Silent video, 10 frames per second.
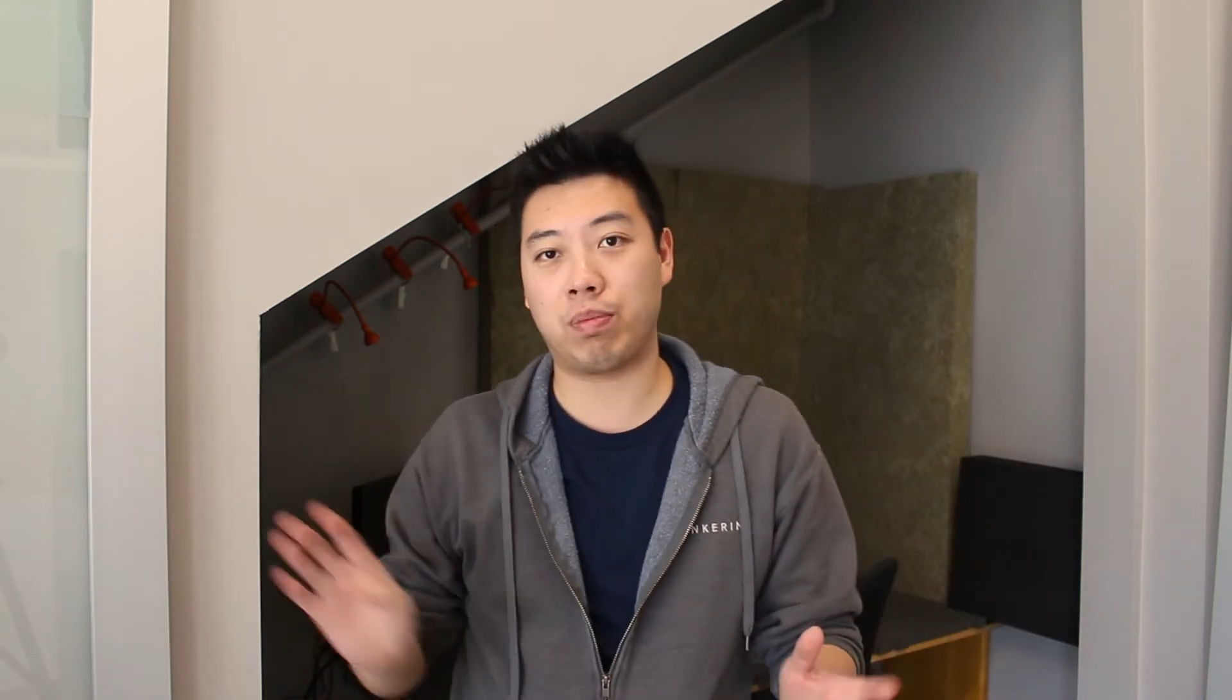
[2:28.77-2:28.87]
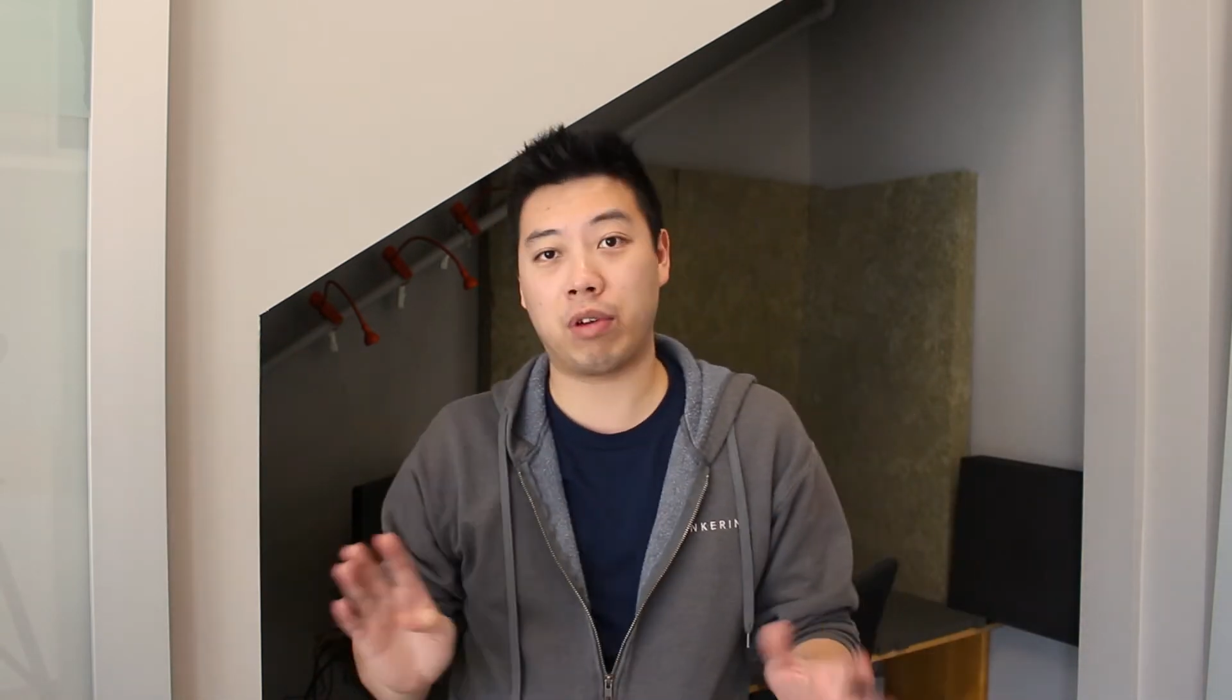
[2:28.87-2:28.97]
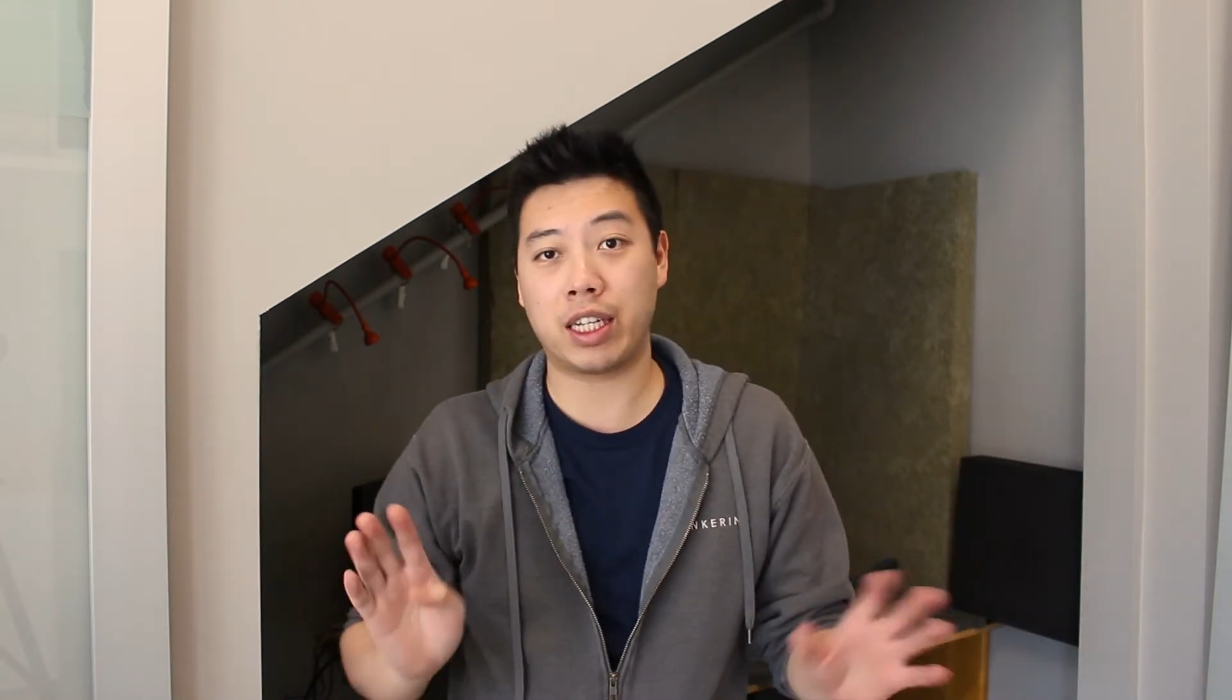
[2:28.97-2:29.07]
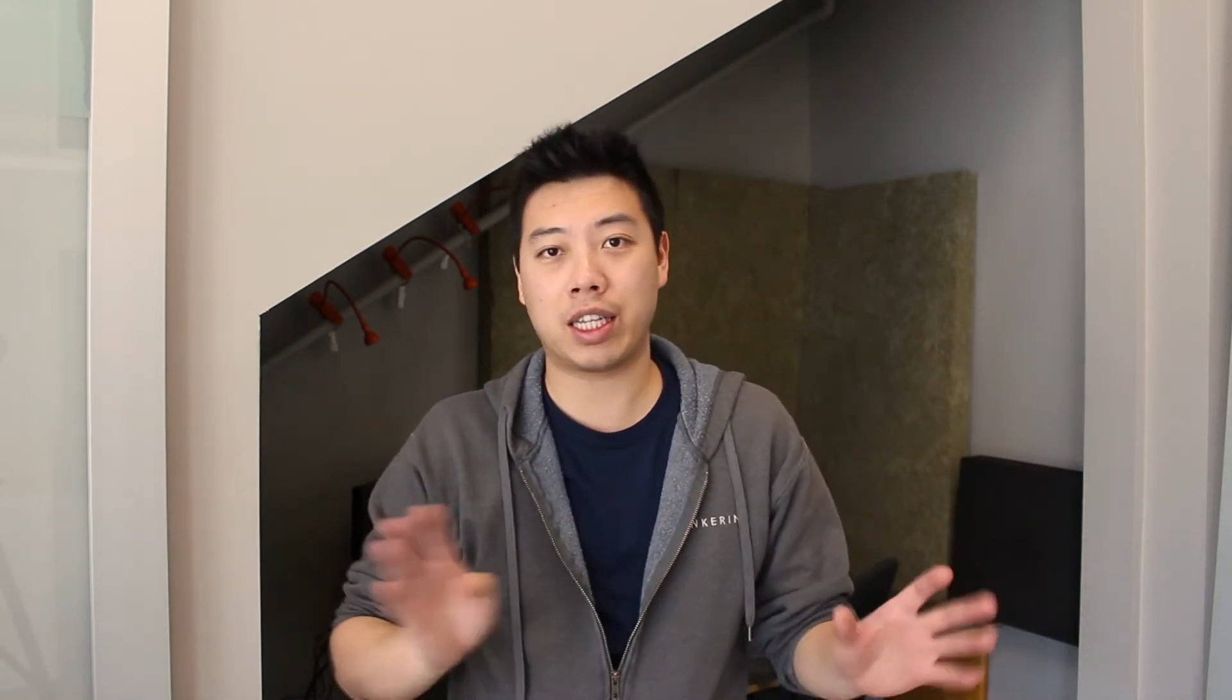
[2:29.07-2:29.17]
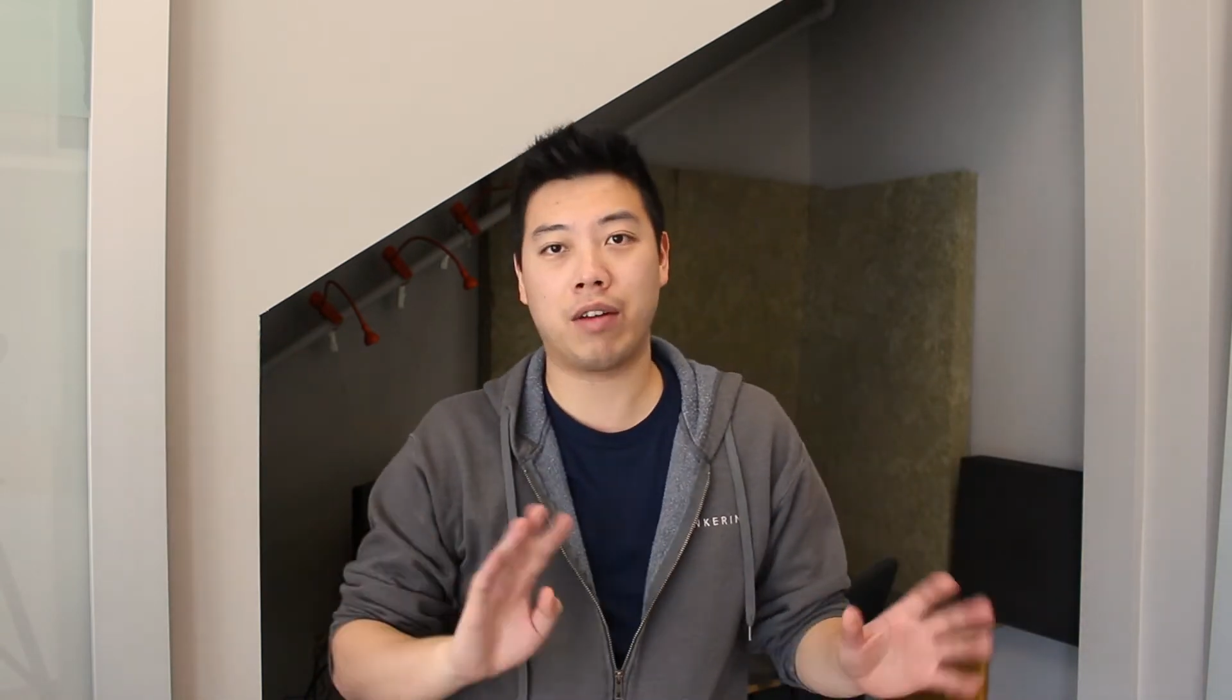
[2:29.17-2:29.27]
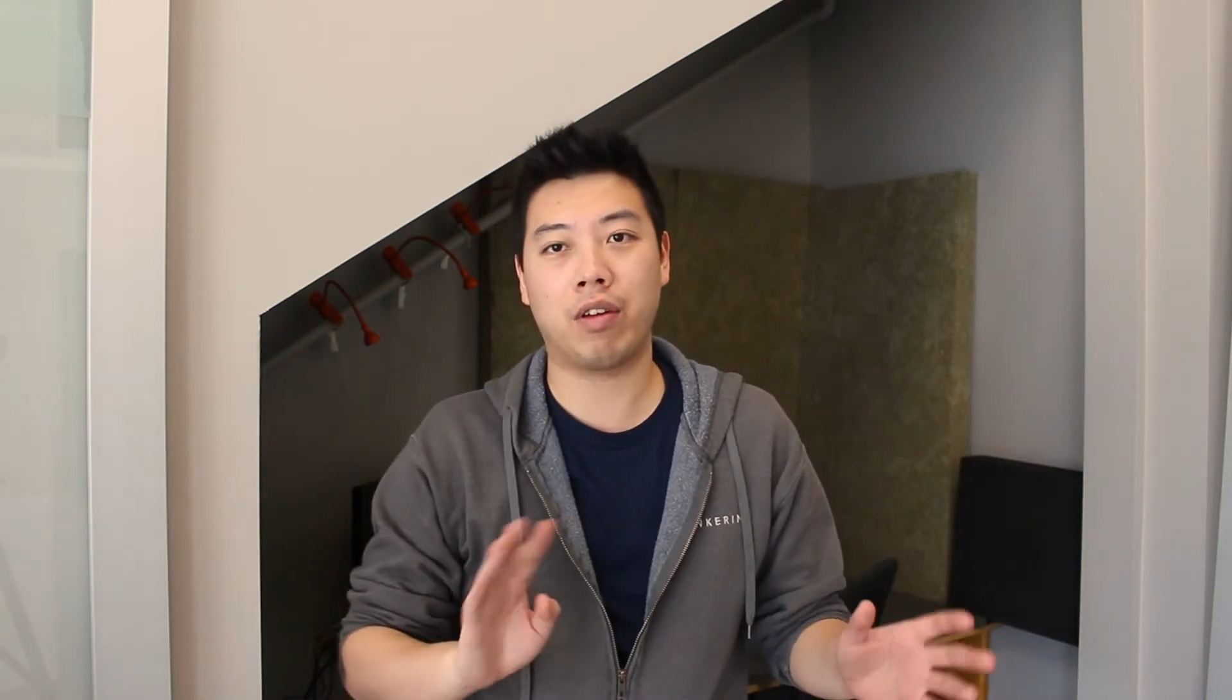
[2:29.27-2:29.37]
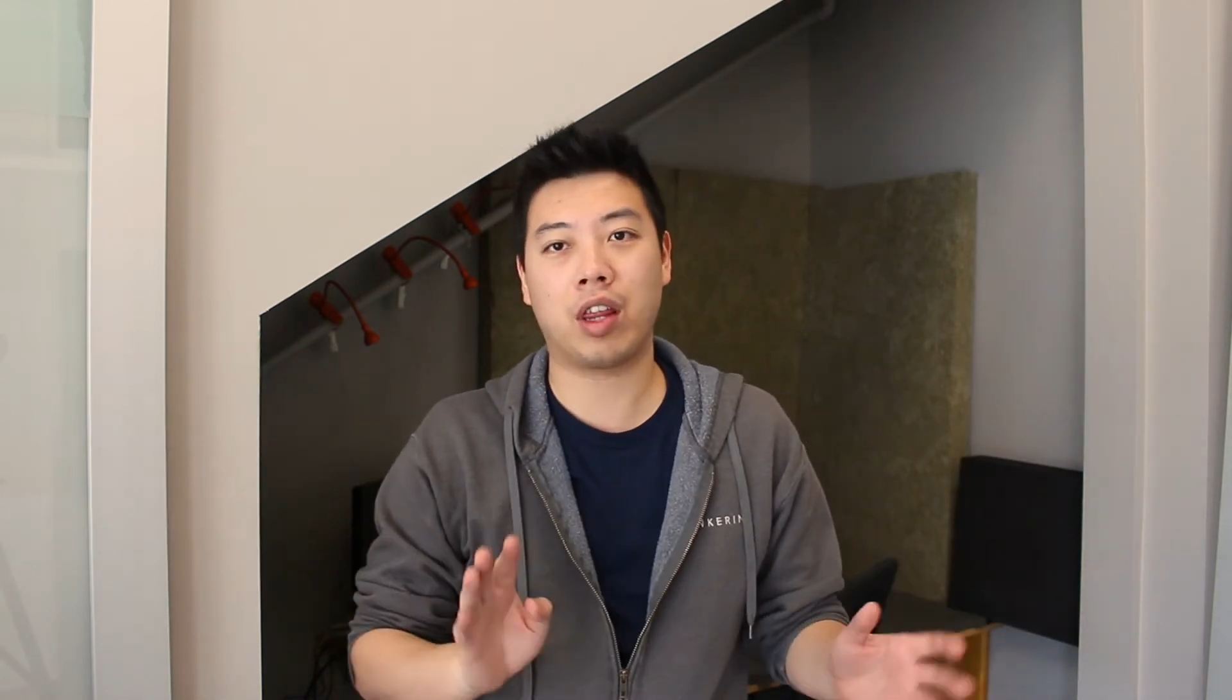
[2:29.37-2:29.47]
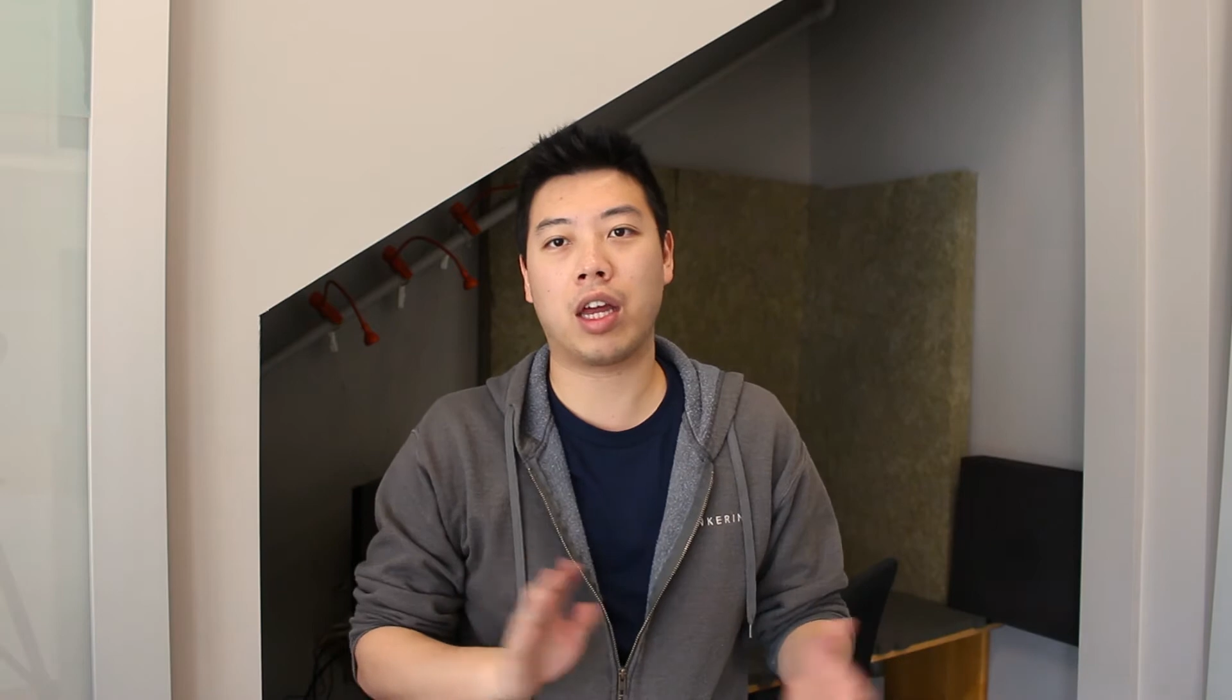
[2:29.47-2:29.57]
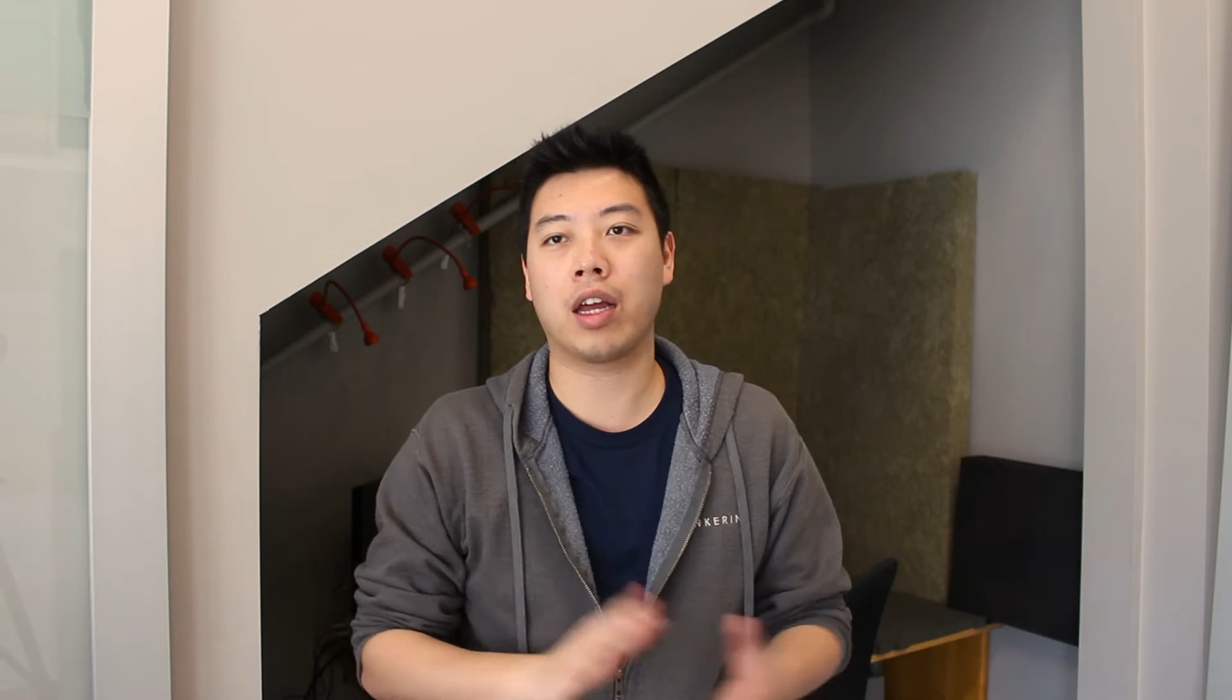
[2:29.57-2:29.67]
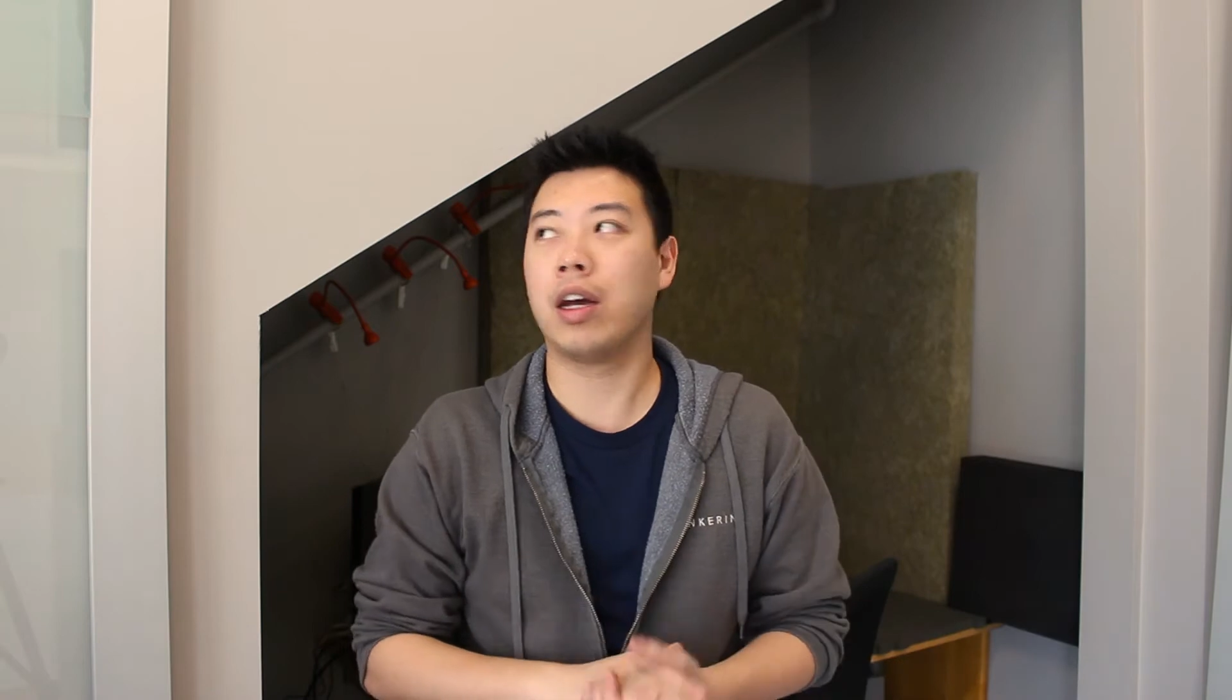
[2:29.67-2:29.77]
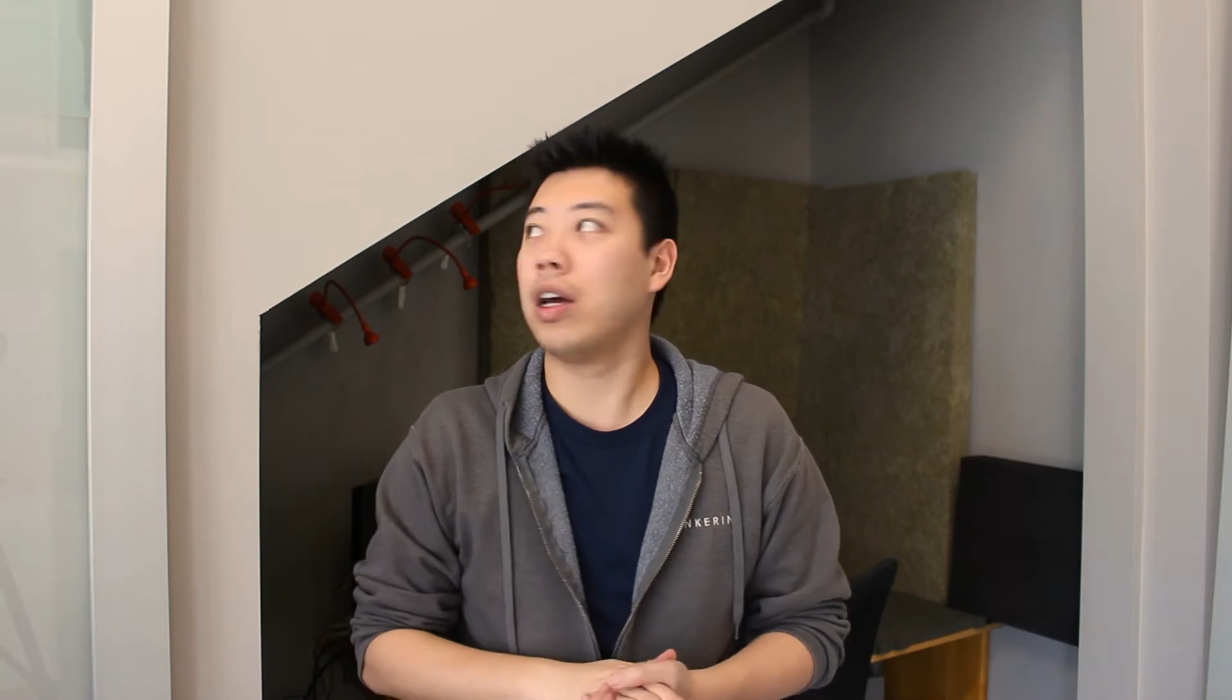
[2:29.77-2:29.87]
breaks and everything.